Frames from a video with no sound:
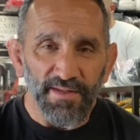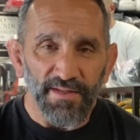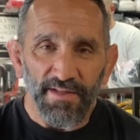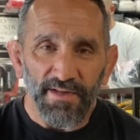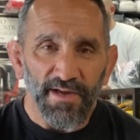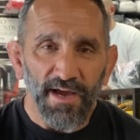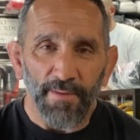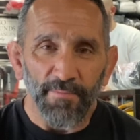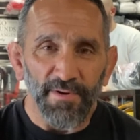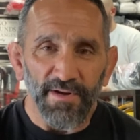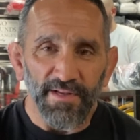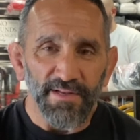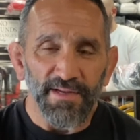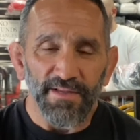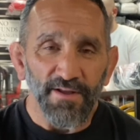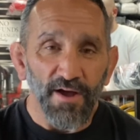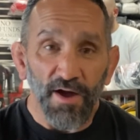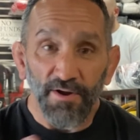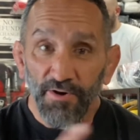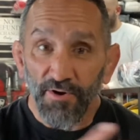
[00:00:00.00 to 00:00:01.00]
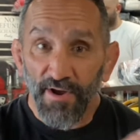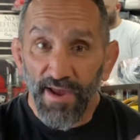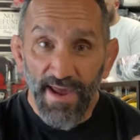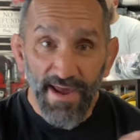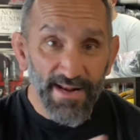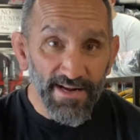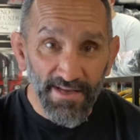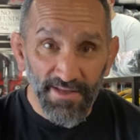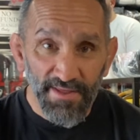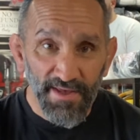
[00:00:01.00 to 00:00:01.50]
and the company didn't honor
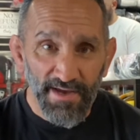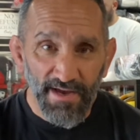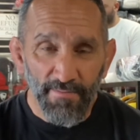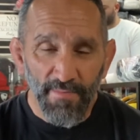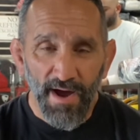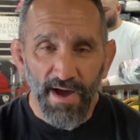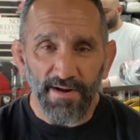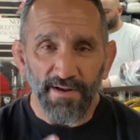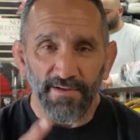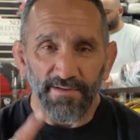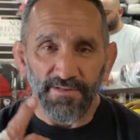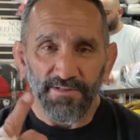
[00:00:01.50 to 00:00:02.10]
anything about it.